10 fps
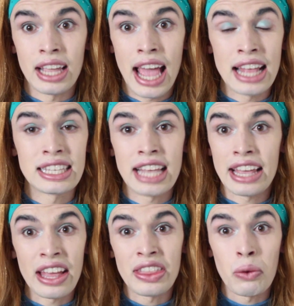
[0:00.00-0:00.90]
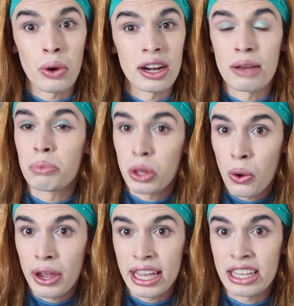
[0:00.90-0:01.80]
and say that they were an
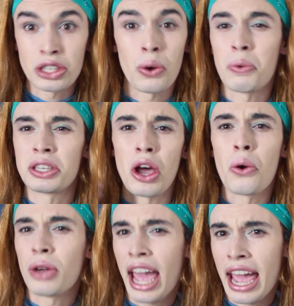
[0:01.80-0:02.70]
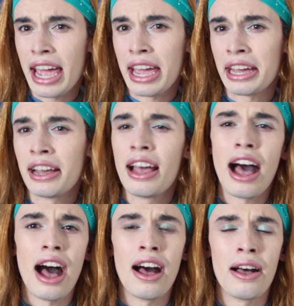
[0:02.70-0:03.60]
employee, so it was okay.
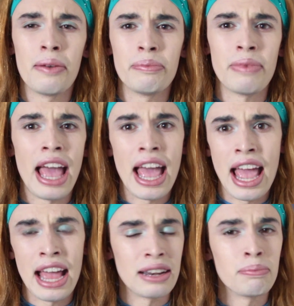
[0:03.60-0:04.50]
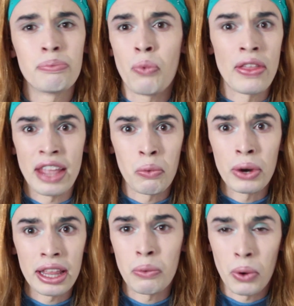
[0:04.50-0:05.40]
And when they
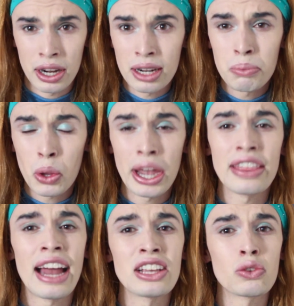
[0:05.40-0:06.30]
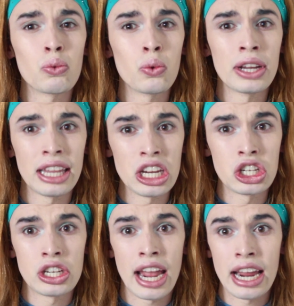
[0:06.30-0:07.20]
really weren't an employee, that is really
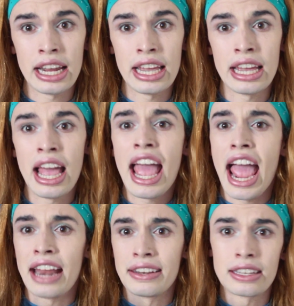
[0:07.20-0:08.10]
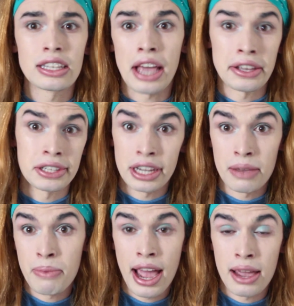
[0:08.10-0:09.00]
shady and disgusting
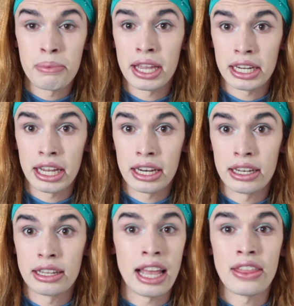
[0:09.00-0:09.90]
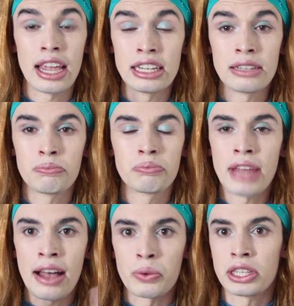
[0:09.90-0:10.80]
in my opinion,
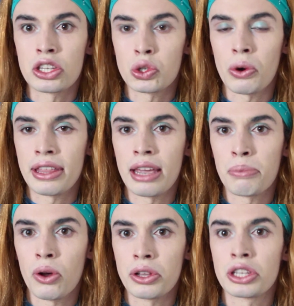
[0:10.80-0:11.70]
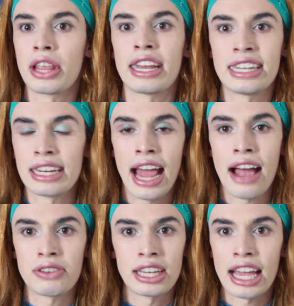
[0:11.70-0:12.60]
that was the story they pulled, so they didn't
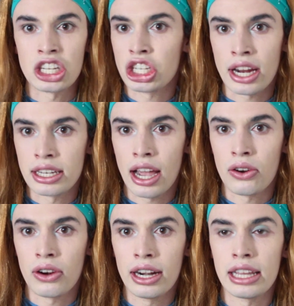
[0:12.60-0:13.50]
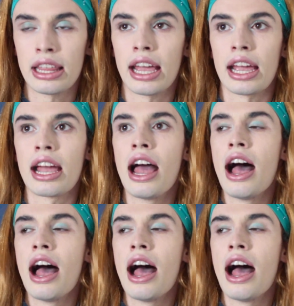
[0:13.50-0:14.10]
have to get shut down or anything.